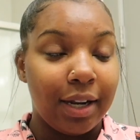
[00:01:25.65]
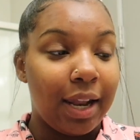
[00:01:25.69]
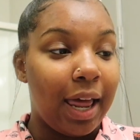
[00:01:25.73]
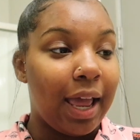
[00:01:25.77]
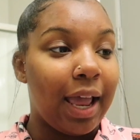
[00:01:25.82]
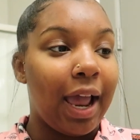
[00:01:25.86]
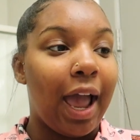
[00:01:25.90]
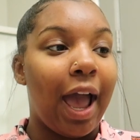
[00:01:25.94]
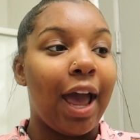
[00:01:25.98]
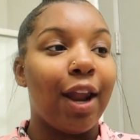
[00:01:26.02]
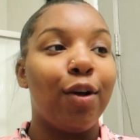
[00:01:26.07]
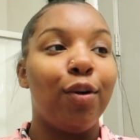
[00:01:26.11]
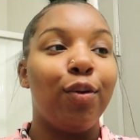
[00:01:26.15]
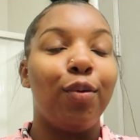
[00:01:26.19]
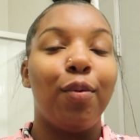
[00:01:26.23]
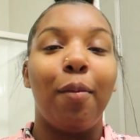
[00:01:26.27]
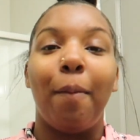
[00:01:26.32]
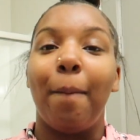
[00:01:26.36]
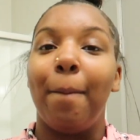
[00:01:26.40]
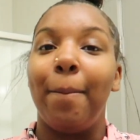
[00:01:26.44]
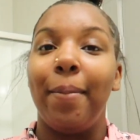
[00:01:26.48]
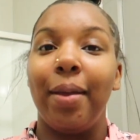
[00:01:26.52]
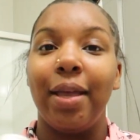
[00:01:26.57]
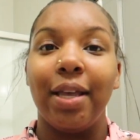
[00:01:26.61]
Like, I
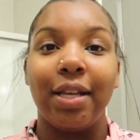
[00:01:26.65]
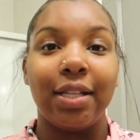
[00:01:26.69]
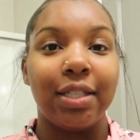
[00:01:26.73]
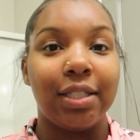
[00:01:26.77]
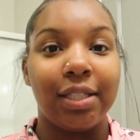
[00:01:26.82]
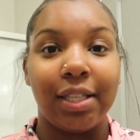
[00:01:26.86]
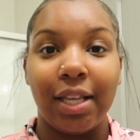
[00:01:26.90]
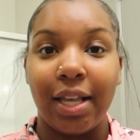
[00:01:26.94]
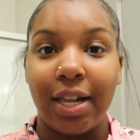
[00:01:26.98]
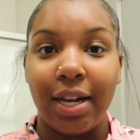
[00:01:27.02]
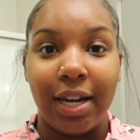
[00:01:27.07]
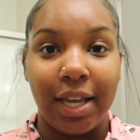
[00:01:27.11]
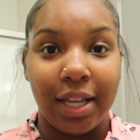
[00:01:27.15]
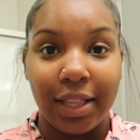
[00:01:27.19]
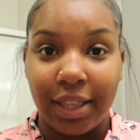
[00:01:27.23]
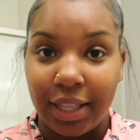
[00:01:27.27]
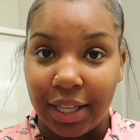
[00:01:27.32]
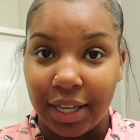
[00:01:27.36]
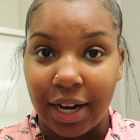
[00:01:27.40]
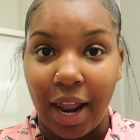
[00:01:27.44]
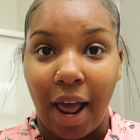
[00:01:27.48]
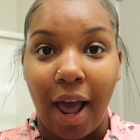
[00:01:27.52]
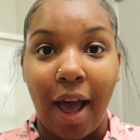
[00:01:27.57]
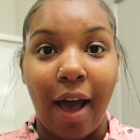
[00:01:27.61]
don't mix
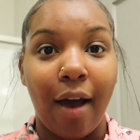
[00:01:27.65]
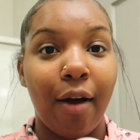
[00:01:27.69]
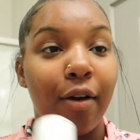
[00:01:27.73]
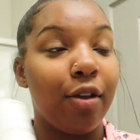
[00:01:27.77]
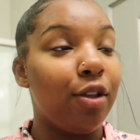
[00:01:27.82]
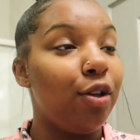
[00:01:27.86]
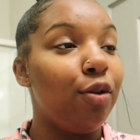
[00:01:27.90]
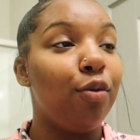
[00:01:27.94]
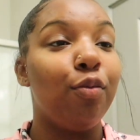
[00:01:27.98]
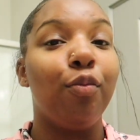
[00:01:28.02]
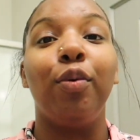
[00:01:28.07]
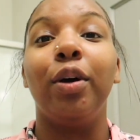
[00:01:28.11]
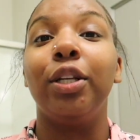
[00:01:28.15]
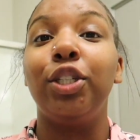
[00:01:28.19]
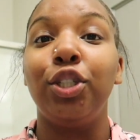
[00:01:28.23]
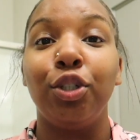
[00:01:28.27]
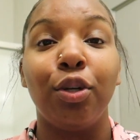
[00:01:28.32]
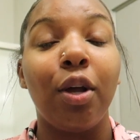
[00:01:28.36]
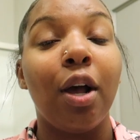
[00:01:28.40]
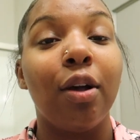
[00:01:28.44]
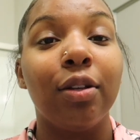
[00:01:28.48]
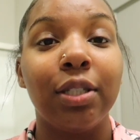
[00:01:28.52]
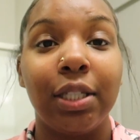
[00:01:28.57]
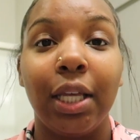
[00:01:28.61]
nothing. What you're
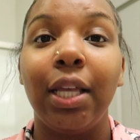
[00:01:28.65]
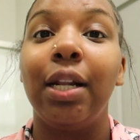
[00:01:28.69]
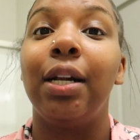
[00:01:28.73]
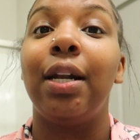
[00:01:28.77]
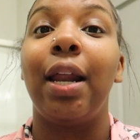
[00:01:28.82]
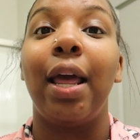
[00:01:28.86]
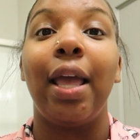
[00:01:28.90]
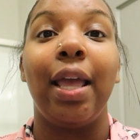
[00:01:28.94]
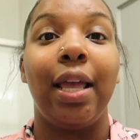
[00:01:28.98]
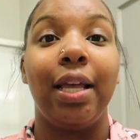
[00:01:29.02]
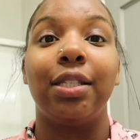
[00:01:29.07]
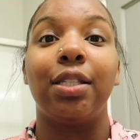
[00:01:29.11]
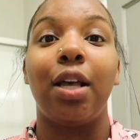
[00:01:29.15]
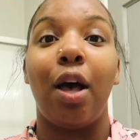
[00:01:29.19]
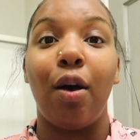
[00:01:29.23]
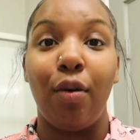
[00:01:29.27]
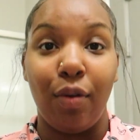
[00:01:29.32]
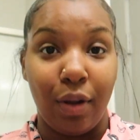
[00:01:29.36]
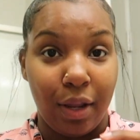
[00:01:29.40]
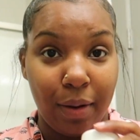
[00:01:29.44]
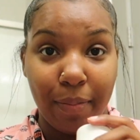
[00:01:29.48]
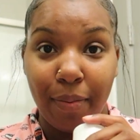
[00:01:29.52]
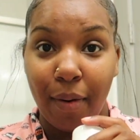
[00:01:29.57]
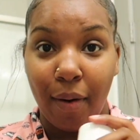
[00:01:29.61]
gonna see today is
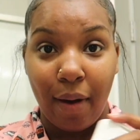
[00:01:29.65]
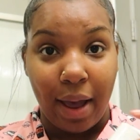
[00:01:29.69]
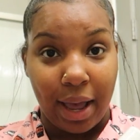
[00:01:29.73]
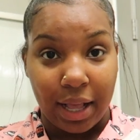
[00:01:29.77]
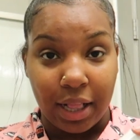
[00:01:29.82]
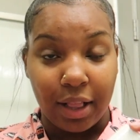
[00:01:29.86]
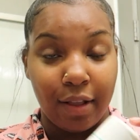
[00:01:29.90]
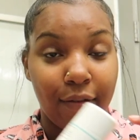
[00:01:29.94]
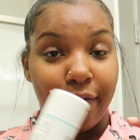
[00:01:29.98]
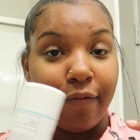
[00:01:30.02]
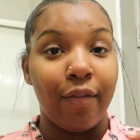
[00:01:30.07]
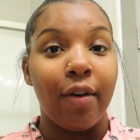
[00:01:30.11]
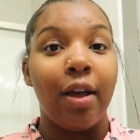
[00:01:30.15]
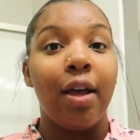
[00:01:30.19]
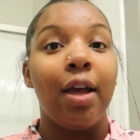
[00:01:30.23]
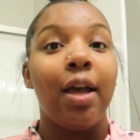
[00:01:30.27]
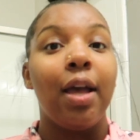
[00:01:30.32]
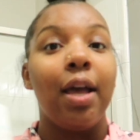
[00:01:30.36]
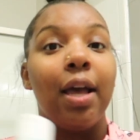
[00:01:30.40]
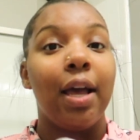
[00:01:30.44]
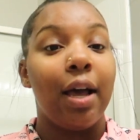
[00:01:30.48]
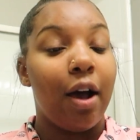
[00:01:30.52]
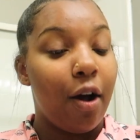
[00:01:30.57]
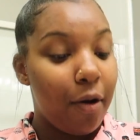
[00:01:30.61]
only Proactive
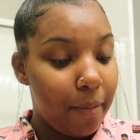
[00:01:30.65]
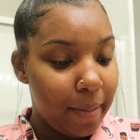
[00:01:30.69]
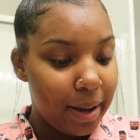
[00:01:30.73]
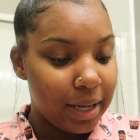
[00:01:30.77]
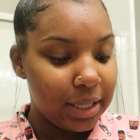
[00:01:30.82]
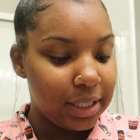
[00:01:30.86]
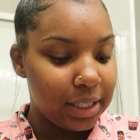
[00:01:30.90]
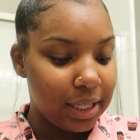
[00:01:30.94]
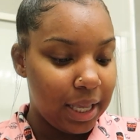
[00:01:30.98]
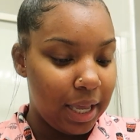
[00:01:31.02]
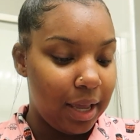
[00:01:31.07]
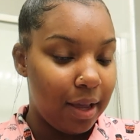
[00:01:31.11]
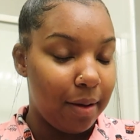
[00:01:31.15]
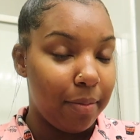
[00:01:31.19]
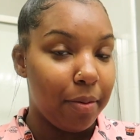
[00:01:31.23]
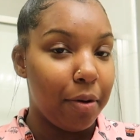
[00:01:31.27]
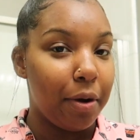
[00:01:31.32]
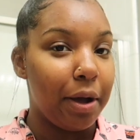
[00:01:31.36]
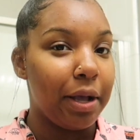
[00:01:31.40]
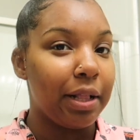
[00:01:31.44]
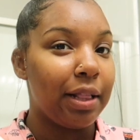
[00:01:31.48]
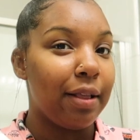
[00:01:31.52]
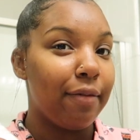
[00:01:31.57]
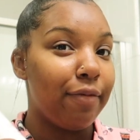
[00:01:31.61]
on my skin.
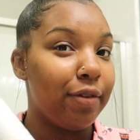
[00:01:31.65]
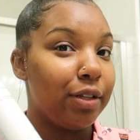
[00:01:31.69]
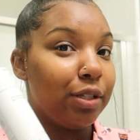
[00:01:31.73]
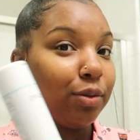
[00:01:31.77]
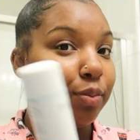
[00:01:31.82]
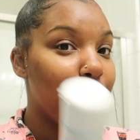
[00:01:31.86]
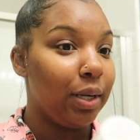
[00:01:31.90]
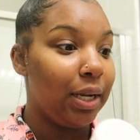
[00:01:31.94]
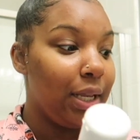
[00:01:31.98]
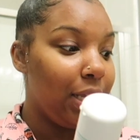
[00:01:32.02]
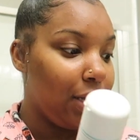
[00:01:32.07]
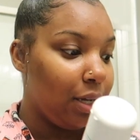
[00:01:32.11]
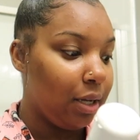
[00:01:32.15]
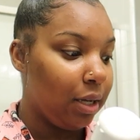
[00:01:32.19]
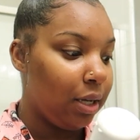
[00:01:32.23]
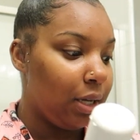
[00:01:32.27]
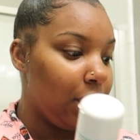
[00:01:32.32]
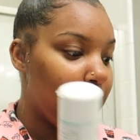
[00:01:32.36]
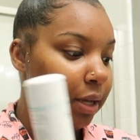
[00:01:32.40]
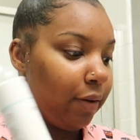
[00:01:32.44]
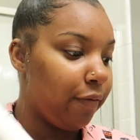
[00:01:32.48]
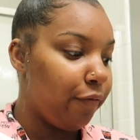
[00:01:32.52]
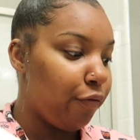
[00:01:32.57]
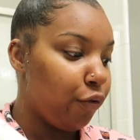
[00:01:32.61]
Proactive is really
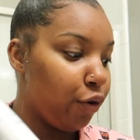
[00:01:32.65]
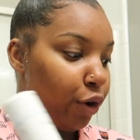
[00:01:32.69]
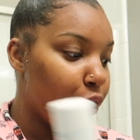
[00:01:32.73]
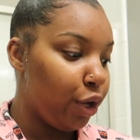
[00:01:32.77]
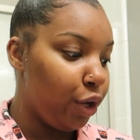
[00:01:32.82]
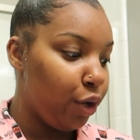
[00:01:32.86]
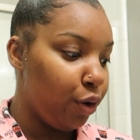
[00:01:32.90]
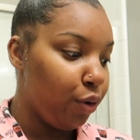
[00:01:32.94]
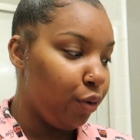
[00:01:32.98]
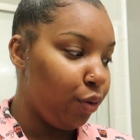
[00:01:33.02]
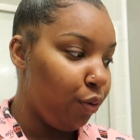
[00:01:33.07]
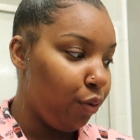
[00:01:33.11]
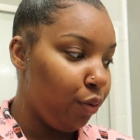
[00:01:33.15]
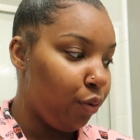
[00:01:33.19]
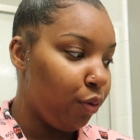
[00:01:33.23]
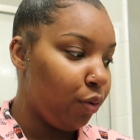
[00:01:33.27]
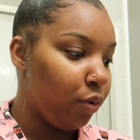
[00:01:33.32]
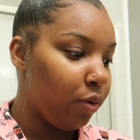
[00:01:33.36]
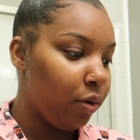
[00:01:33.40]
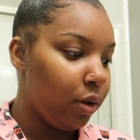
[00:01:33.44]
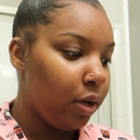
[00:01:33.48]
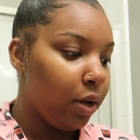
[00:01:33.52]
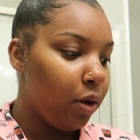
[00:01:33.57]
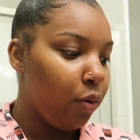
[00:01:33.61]
good for you,
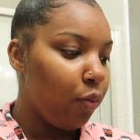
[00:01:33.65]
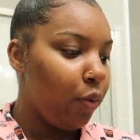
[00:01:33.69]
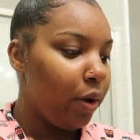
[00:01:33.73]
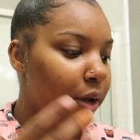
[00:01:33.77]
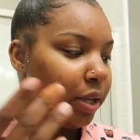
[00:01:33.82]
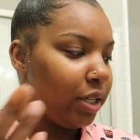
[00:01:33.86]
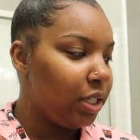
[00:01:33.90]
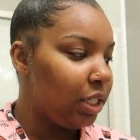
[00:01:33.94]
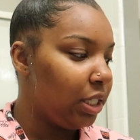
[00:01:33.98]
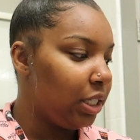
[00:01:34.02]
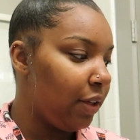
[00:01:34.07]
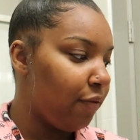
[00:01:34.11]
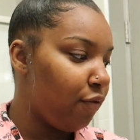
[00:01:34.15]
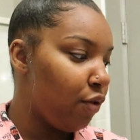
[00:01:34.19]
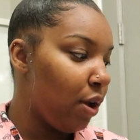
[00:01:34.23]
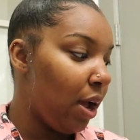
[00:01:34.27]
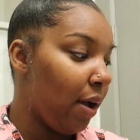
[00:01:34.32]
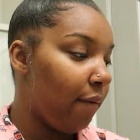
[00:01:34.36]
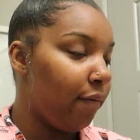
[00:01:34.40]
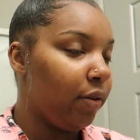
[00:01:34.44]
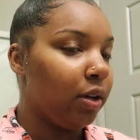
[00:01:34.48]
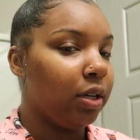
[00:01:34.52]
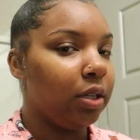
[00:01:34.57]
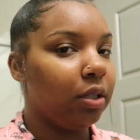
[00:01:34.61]
well, just if you
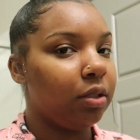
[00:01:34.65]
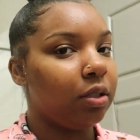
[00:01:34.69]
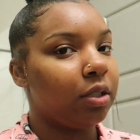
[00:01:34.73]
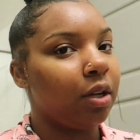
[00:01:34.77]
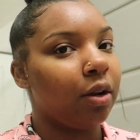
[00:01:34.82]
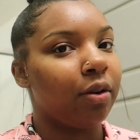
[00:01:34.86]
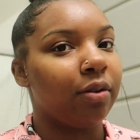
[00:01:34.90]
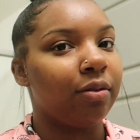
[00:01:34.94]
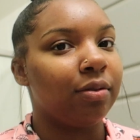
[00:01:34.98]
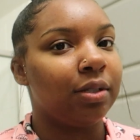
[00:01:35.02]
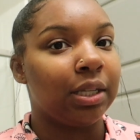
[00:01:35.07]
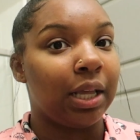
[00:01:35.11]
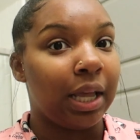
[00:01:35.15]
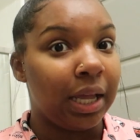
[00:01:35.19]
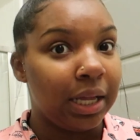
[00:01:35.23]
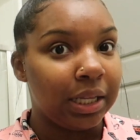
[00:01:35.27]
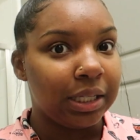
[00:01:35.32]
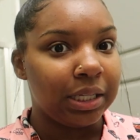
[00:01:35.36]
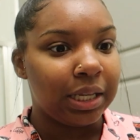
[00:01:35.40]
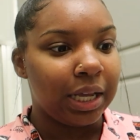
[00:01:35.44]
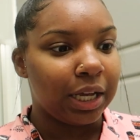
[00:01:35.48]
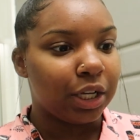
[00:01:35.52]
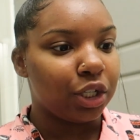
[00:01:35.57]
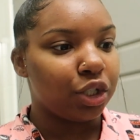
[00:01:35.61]
have a certain
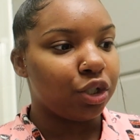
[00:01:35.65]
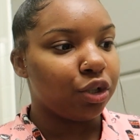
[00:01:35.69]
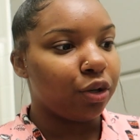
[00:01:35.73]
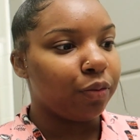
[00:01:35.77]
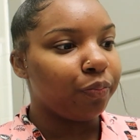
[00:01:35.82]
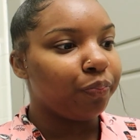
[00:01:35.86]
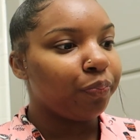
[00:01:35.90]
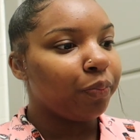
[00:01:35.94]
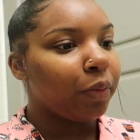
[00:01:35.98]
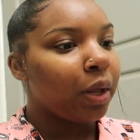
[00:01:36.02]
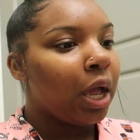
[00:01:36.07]
skin texture.